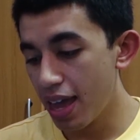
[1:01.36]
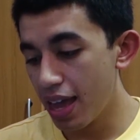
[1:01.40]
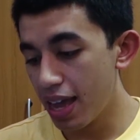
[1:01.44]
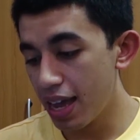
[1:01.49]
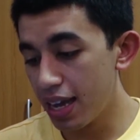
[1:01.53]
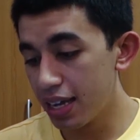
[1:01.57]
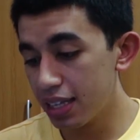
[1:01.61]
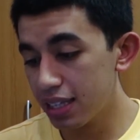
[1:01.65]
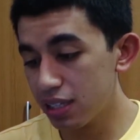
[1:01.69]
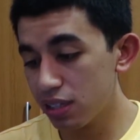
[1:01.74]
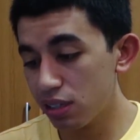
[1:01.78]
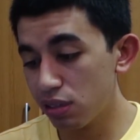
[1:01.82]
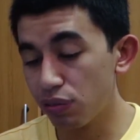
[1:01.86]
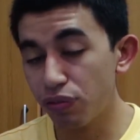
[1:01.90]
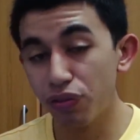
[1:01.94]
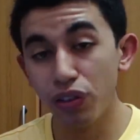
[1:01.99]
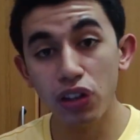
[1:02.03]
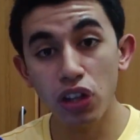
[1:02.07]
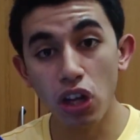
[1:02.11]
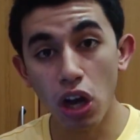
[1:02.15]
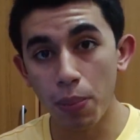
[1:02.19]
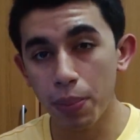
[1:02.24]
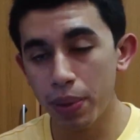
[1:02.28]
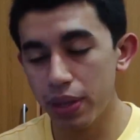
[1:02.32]
It's
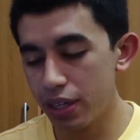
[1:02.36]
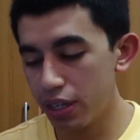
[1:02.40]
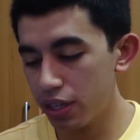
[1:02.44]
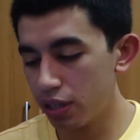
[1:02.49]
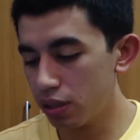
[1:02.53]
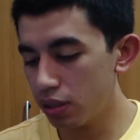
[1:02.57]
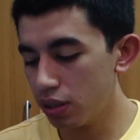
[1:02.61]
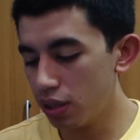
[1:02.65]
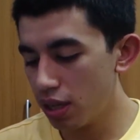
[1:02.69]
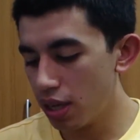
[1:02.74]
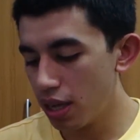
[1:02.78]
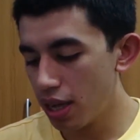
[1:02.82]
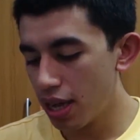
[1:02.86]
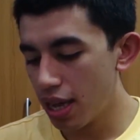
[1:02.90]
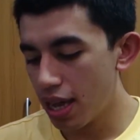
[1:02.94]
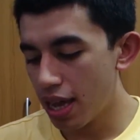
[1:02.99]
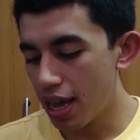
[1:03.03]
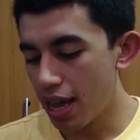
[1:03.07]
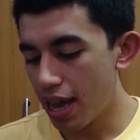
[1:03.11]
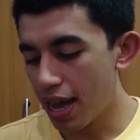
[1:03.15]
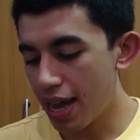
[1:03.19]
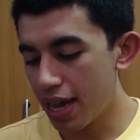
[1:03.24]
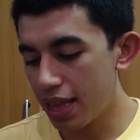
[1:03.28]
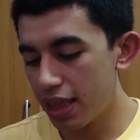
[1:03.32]
phenomenal.
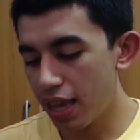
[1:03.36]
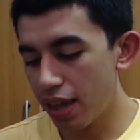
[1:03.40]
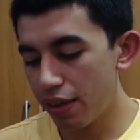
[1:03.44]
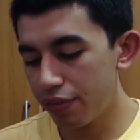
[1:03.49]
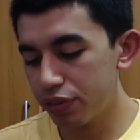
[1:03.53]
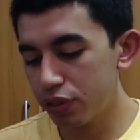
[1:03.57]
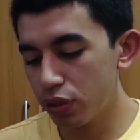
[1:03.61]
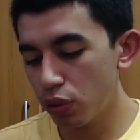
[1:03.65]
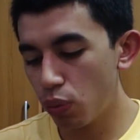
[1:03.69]
I love